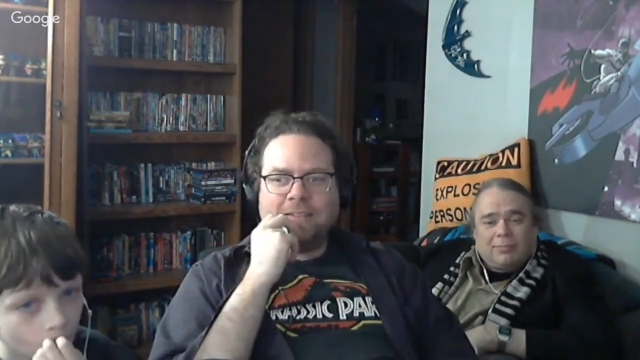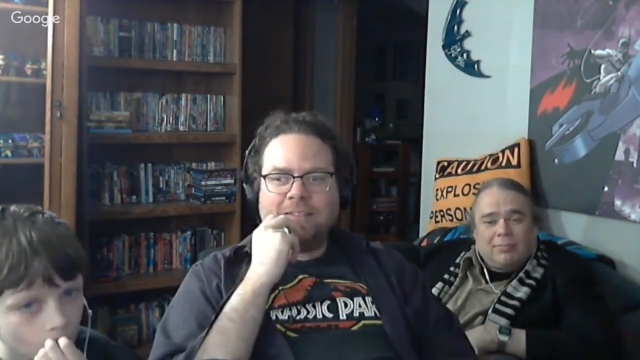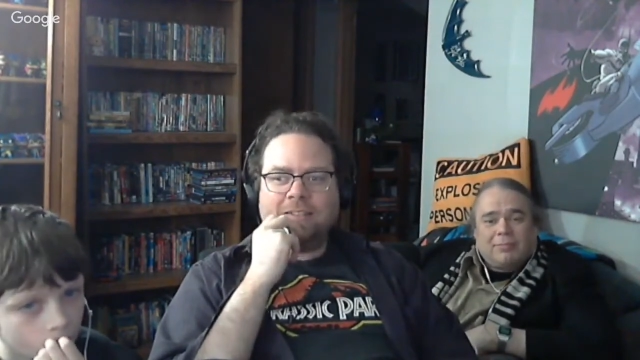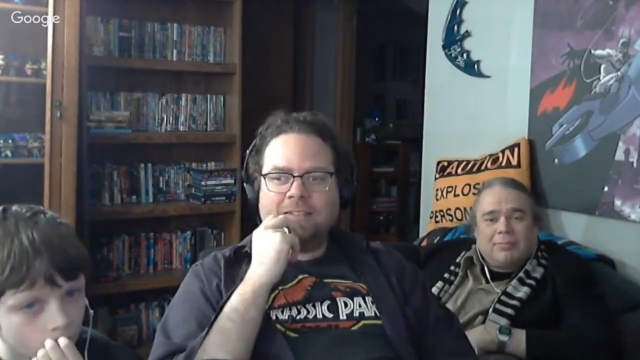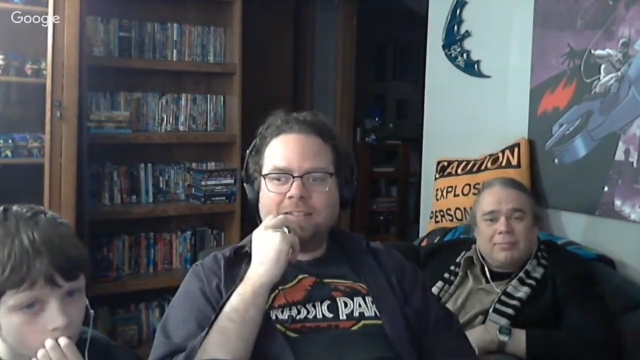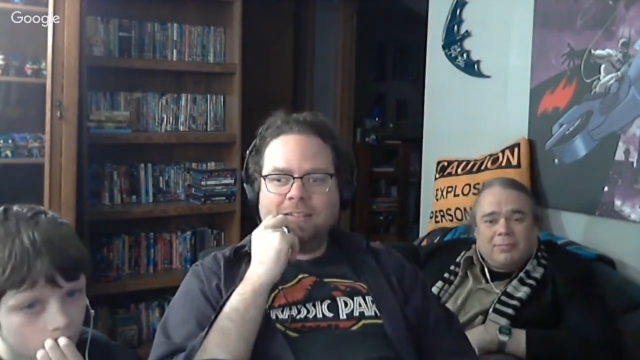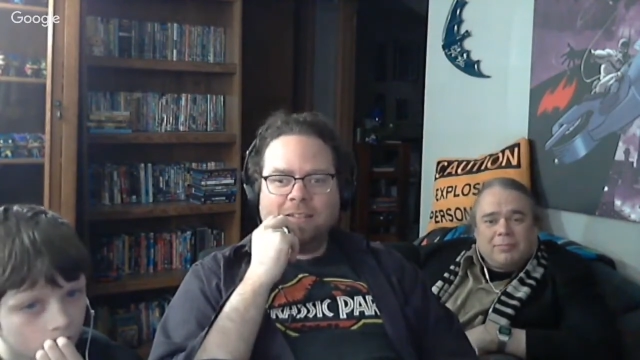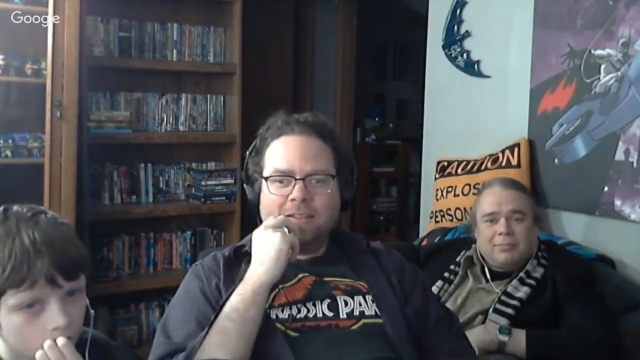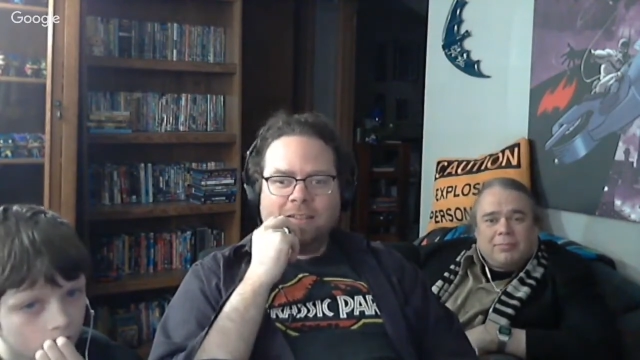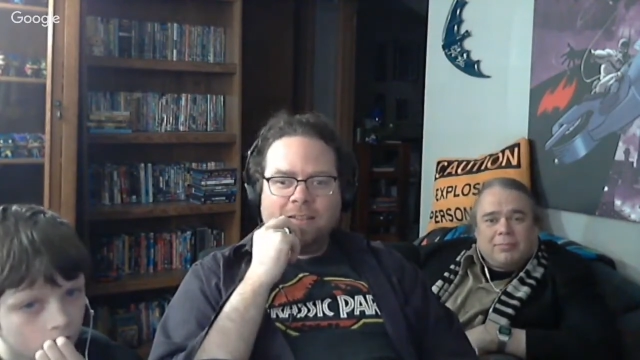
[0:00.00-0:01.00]

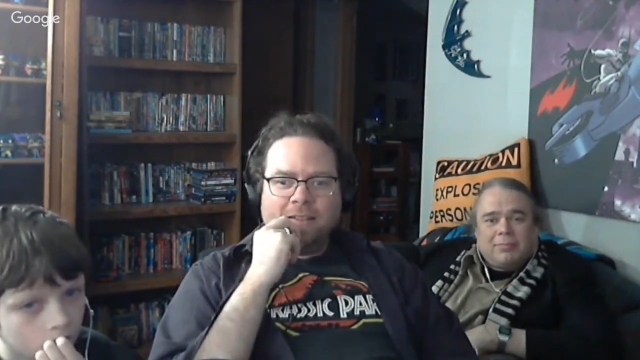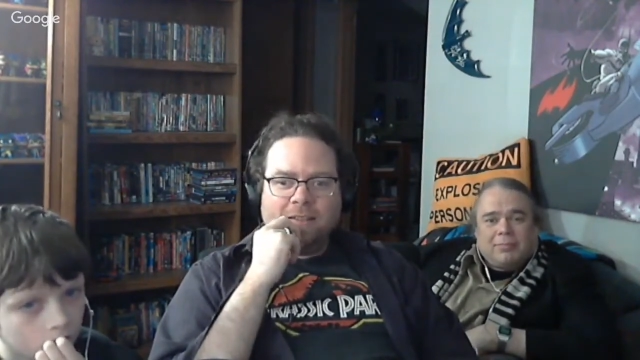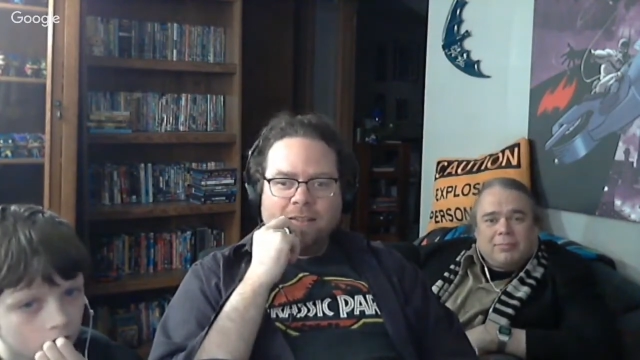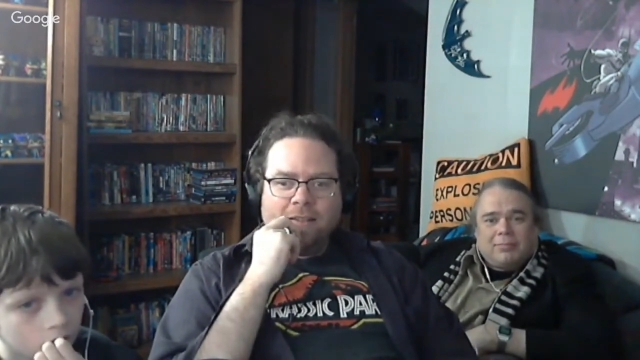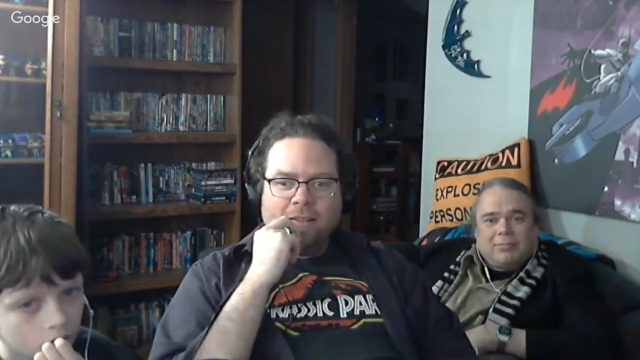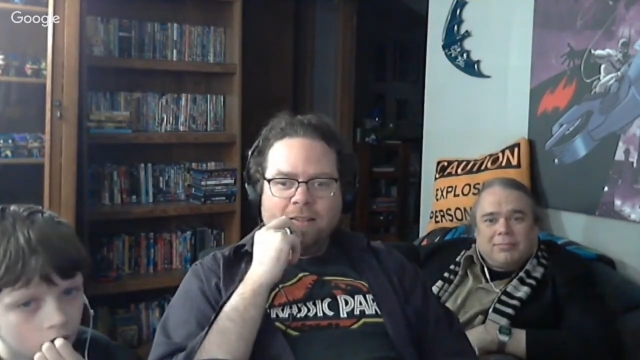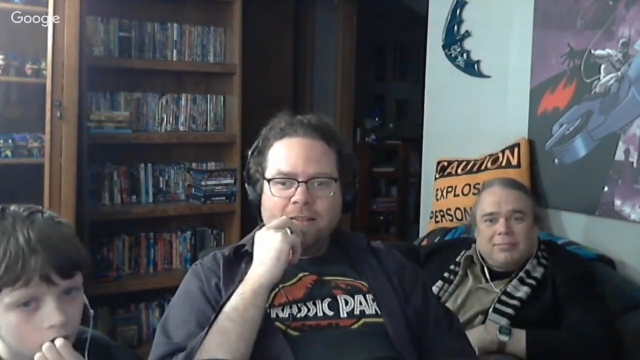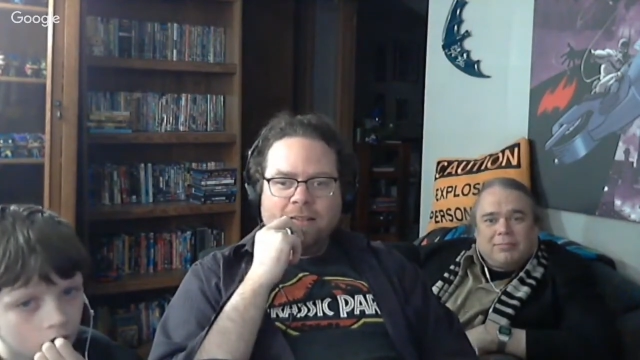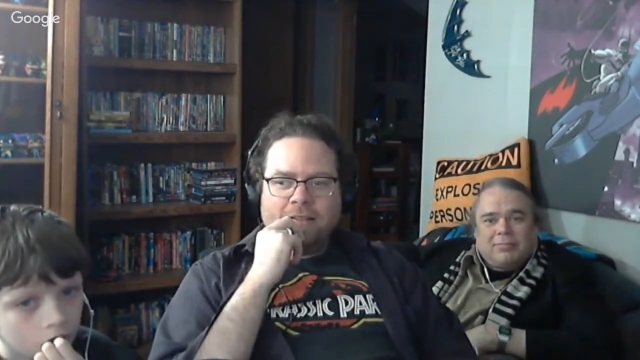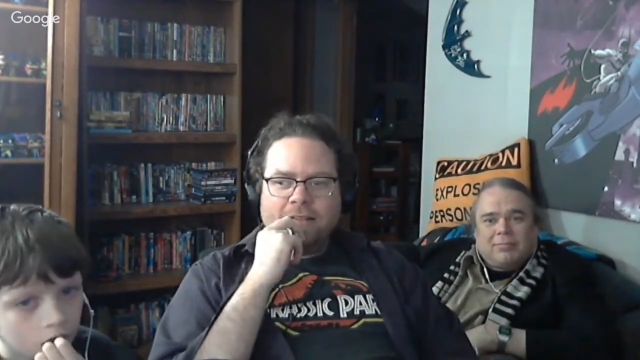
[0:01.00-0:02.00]

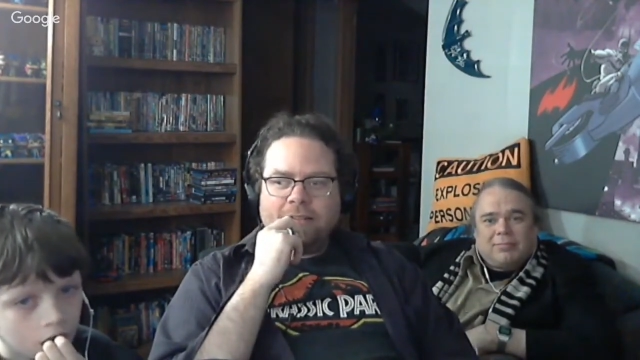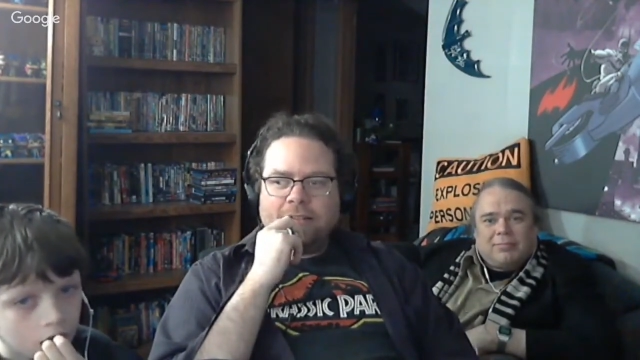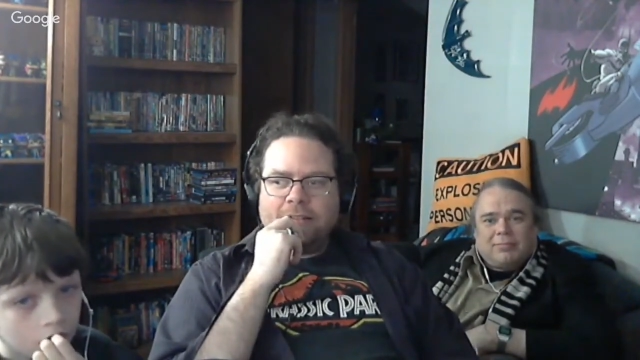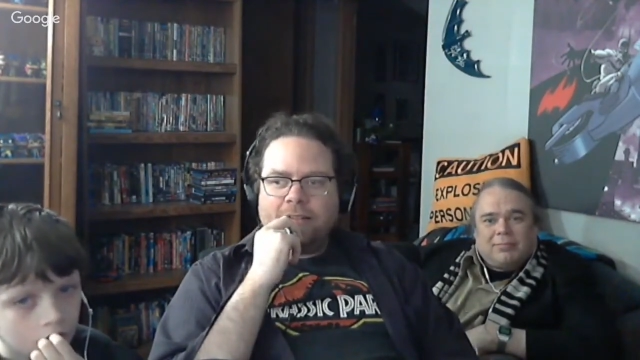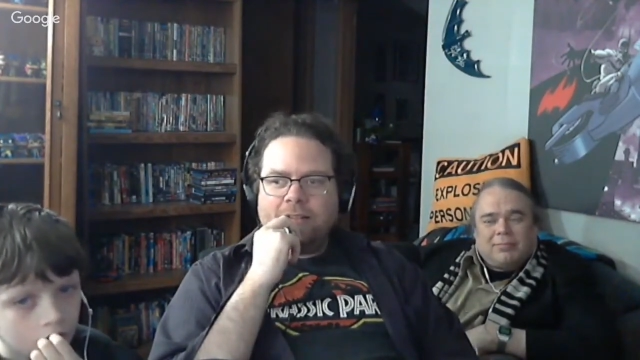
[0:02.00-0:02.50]
Nobody speaks.